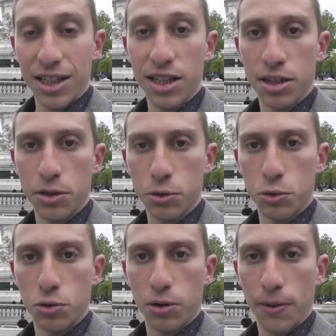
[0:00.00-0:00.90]

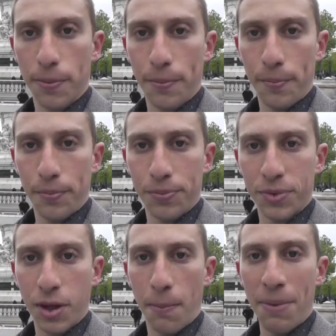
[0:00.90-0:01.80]
EU
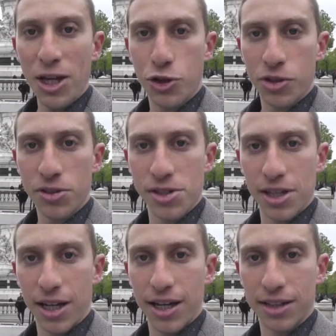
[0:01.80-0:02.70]
measures
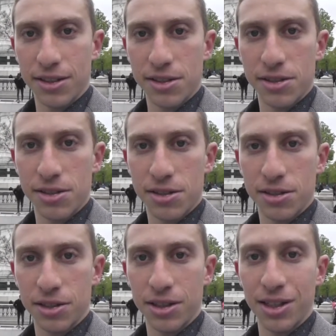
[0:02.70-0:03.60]
that,
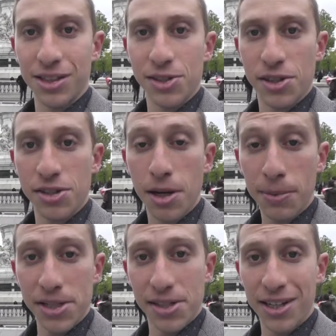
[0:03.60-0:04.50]
at least to
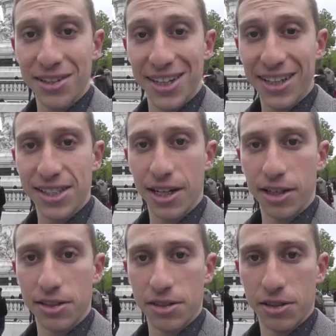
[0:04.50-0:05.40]
some extent,
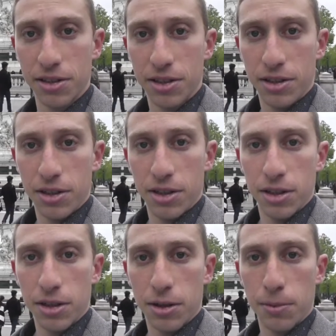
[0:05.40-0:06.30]
dictate
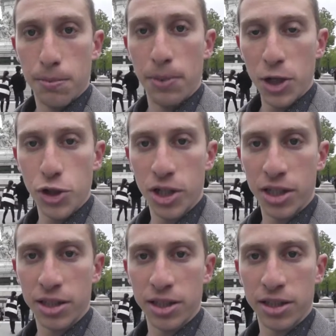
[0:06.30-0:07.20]

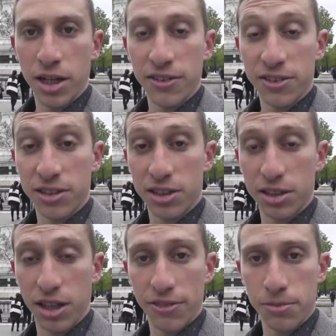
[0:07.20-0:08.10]
budgeting and other
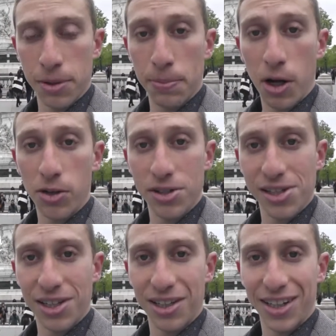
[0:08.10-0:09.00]
government
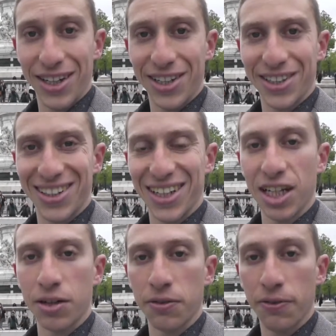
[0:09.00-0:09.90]
policy here
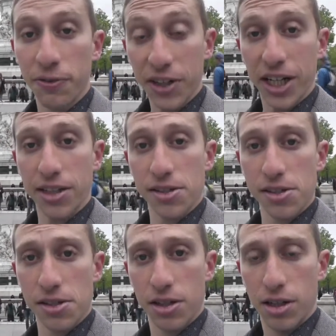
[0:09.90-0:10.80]
in
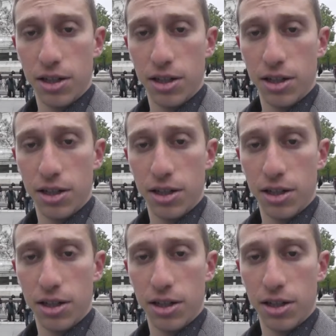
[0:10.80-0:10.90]
France.